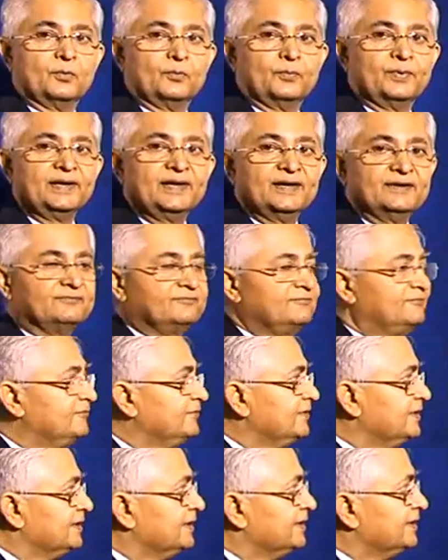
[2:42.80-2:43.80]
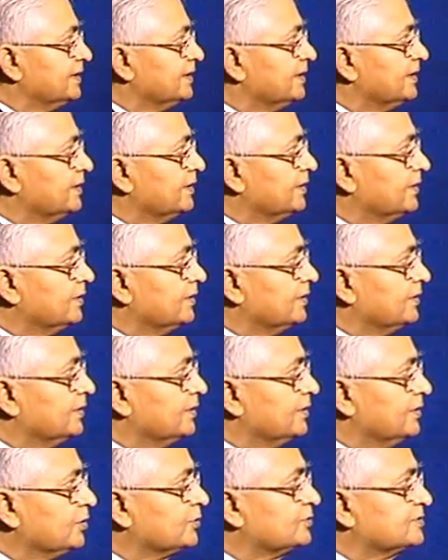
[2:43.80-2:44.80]
We have
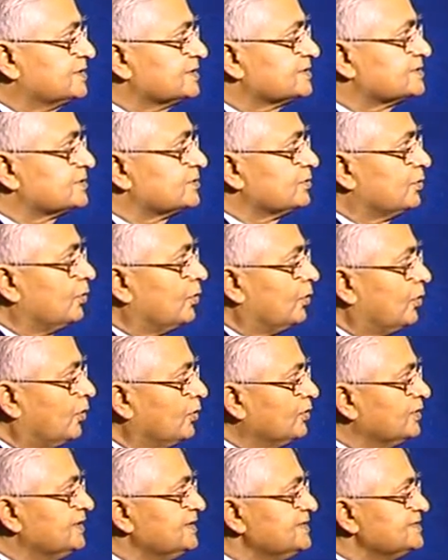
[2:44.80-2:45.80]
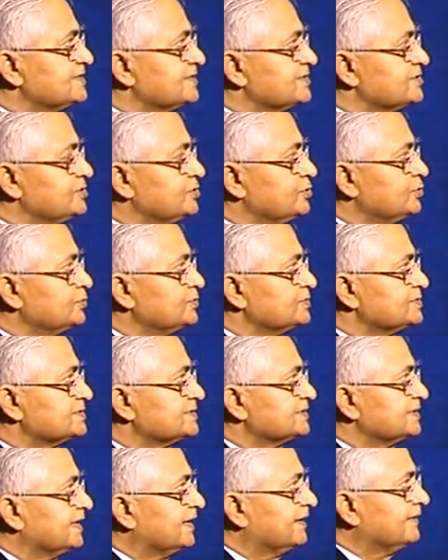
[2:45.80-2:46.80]
looked at all these
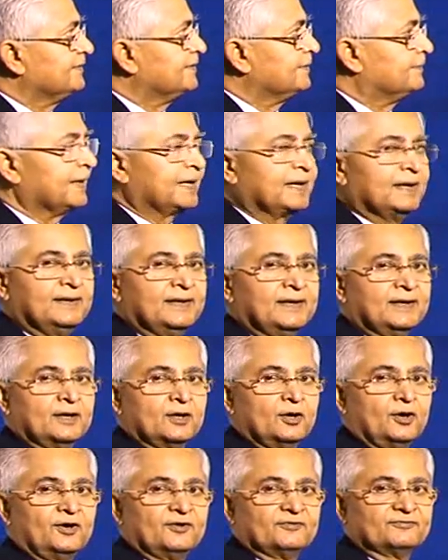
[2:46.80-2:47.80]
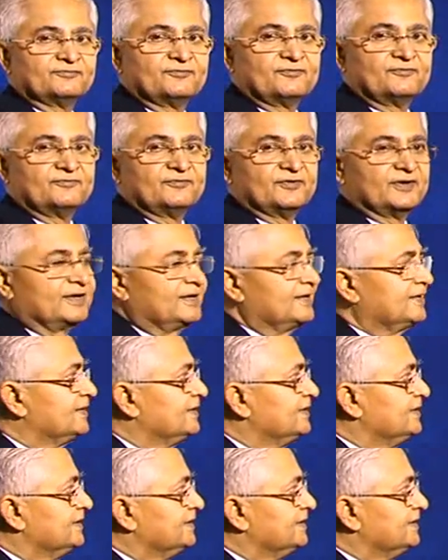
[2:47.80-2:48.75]
issues in the beginning of Force